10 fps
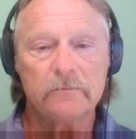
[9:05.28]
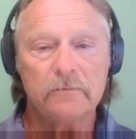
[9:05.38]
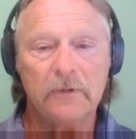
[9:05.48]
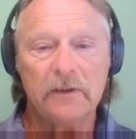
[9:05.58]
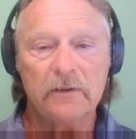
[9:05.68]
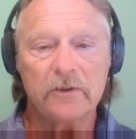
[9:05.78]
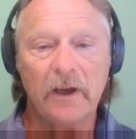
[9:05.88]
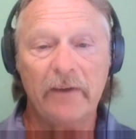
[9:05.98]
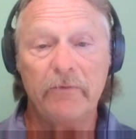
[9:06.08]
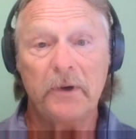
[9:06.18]
right? So
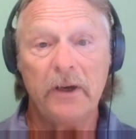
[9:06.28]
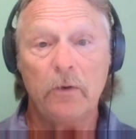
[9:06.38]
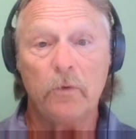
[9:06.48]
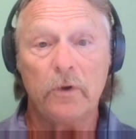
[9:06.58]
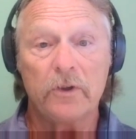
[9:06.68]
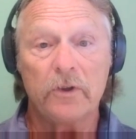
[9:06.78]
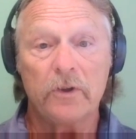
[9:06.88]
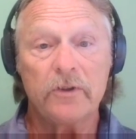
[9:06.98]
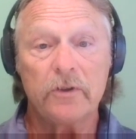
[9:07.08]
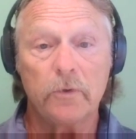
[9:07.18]
everybody wants
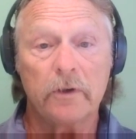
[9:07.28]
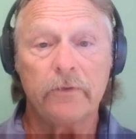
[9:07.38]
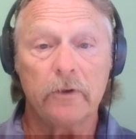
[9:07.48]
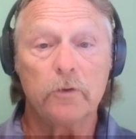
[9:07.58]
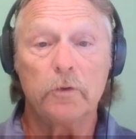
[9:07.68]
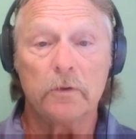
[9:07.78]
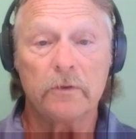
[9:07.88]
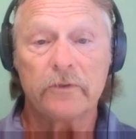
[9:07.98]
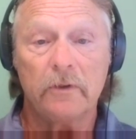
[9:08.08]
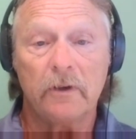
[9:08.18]
to work for the
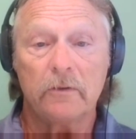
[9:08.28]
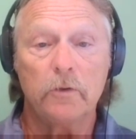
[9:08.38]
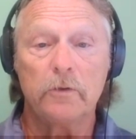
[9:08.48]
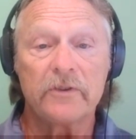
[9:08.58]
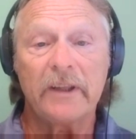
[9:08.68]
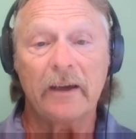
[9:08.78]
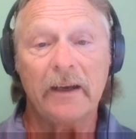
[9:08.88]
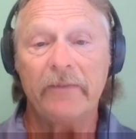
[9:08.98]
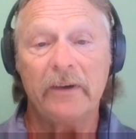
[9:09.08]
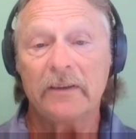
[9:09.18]
Googles. Google's not going to
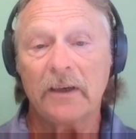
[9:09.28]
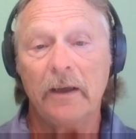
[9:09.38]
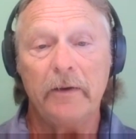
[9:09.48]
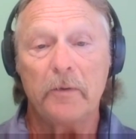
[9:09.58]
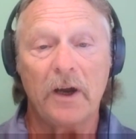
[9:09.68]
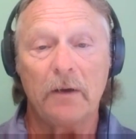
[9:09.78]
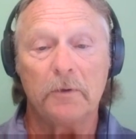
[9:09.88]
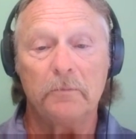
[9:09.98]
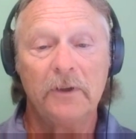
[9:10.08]
have any problem